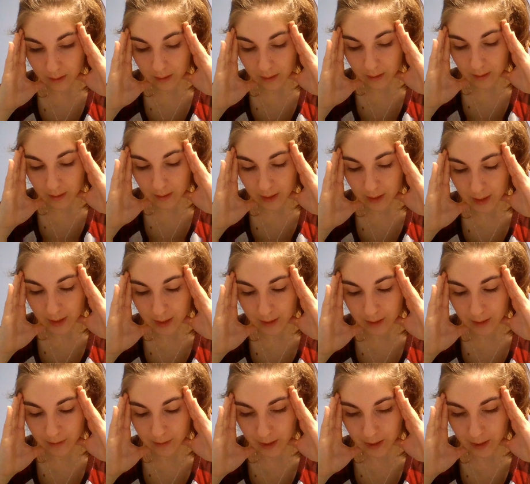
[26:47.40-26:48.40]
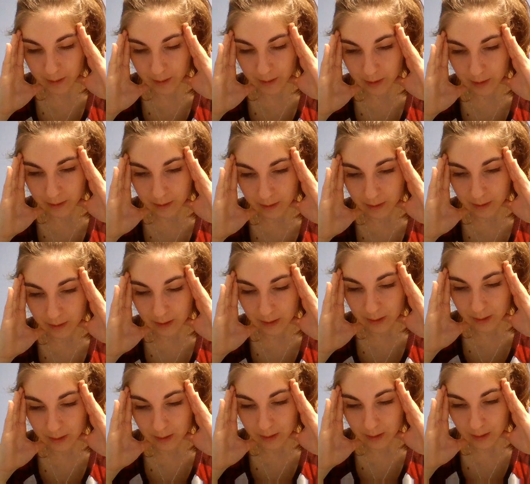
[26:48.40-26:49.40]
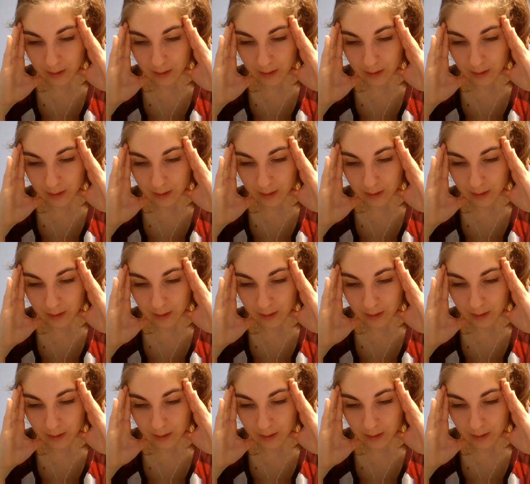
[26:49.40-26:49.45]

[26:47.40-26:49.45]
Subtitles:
Oh God, I forgot where I was.